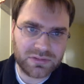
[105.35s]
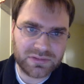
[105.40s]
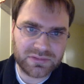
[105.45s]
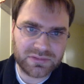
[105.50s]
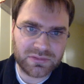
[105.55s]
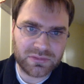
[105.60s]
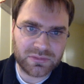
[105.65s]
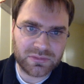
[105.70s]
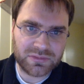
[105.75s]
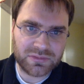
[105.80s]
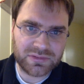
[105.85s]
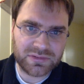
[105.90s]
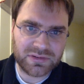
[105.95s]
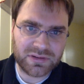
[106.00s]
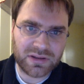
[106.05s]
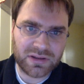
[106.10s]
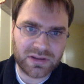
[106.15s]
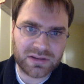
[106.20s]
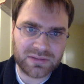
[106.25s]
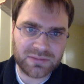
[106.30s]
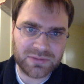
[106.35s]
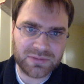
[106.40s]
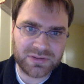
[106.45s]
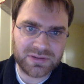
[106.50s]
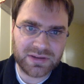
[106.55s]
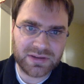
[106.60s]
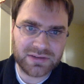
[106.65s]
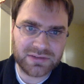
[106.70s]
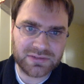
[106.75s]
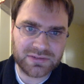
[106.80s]
It's notice in
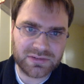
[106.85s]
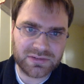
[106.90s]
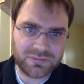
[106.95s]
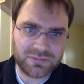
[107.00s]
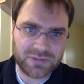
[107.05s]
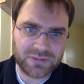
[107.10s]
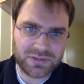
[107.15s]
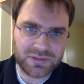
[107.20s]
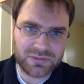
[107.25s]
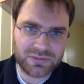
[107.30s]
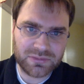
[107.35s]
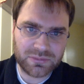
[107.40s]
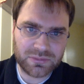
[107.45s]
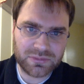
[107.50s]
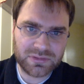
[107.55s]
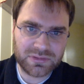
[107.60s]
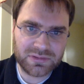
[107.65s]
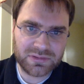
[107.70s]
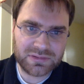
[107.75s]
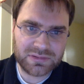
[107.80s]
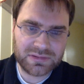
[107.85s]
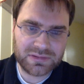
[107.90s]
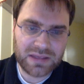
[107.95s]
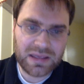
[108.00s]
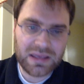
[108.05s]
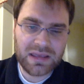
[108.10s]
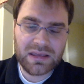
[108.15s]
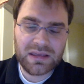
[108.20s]
documentation and resources.